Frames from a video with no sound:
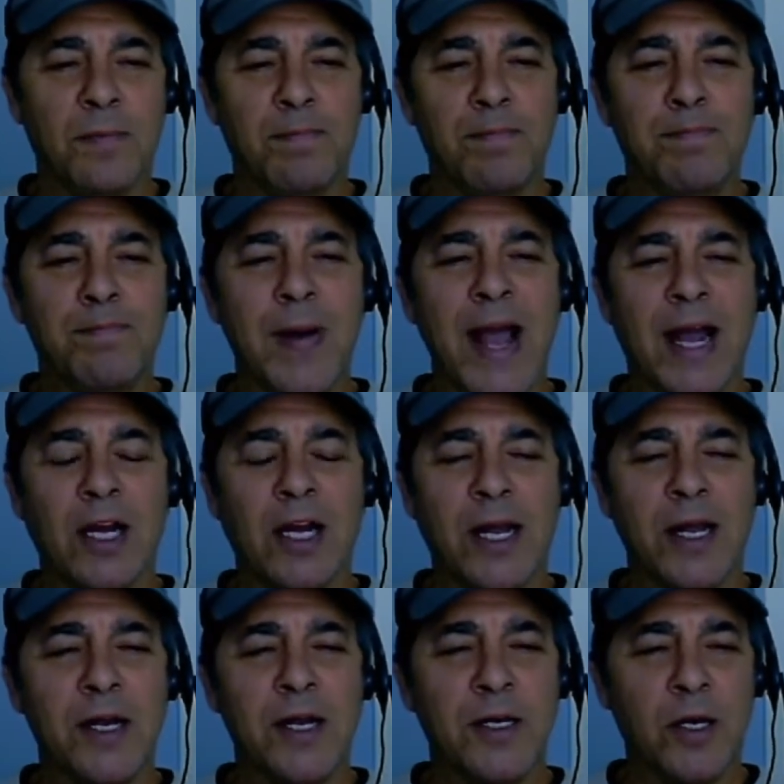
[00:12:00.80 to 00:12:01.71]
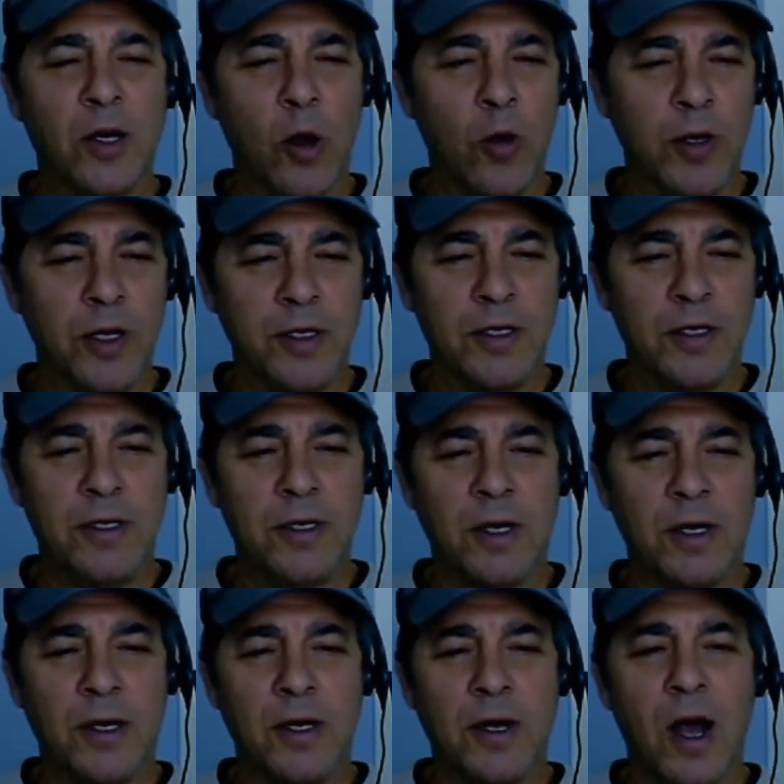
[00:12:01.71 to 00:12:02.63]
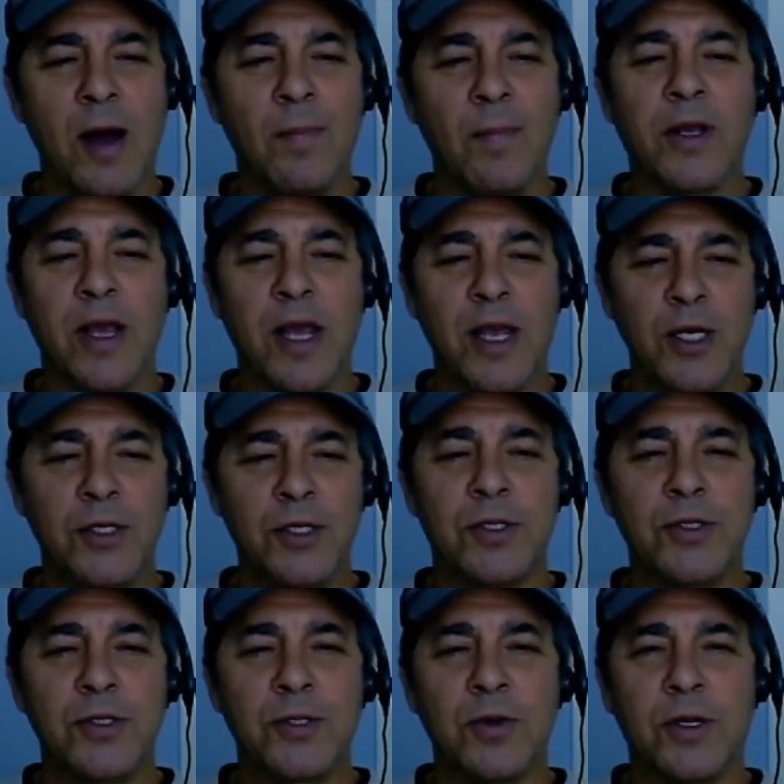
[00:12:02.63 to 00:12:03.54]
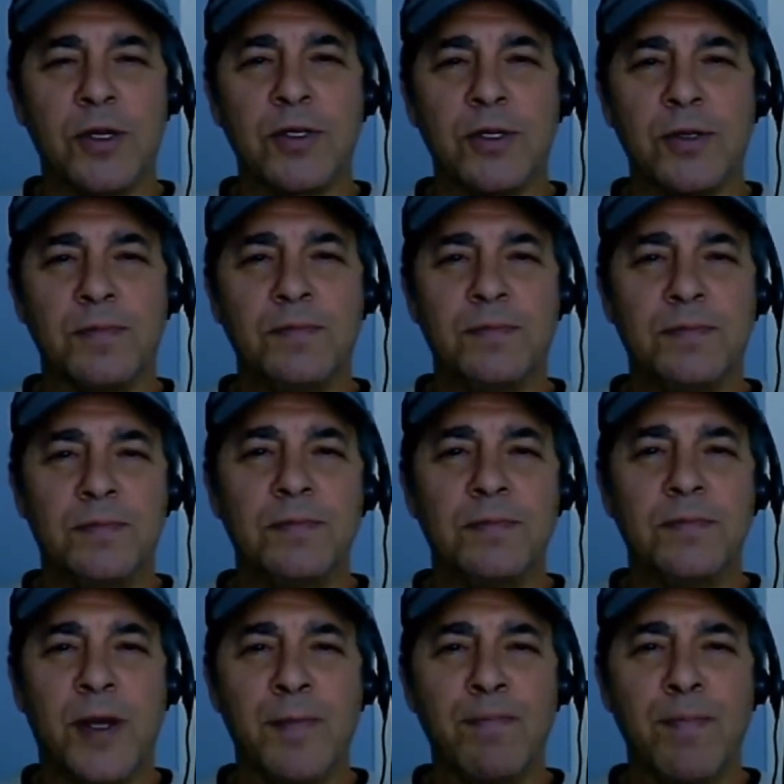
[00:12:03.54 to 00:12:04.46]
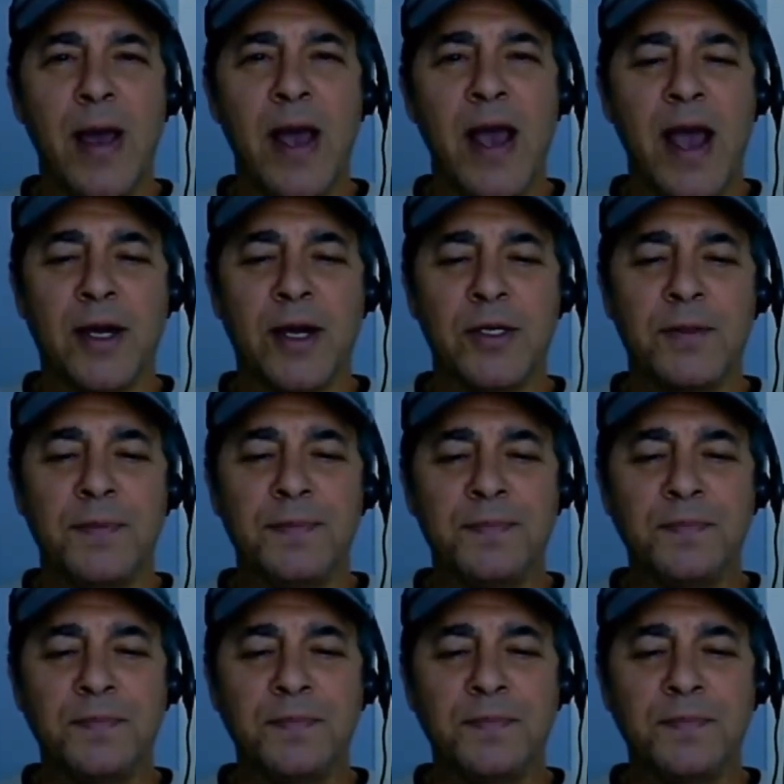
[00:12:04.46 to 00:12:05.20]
back-end loaded obligations start to impact?